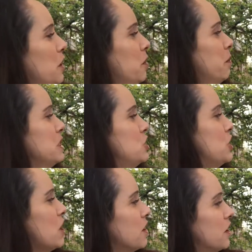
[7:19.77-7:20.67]
But
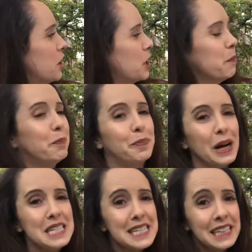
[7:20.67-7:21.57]
Jean heard a
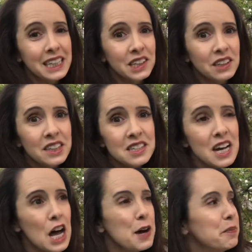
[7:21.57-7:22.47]
buzzing and looked
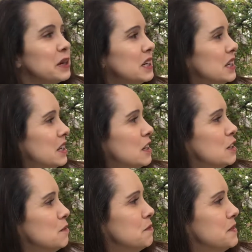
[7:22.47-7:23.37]
up.
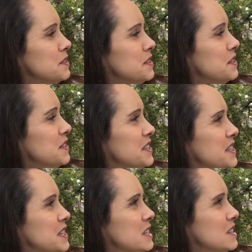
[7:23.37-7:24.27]

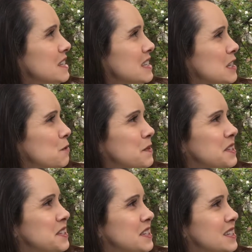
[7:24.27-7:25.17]
Bzz,
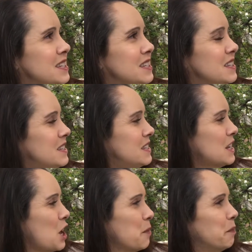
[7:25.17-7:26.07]
bzz.
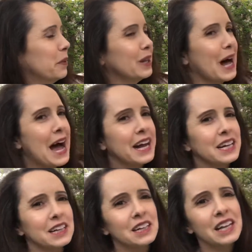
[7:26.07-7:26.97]
A
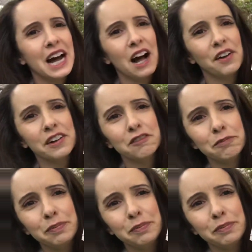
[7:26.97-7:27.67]
black cloud of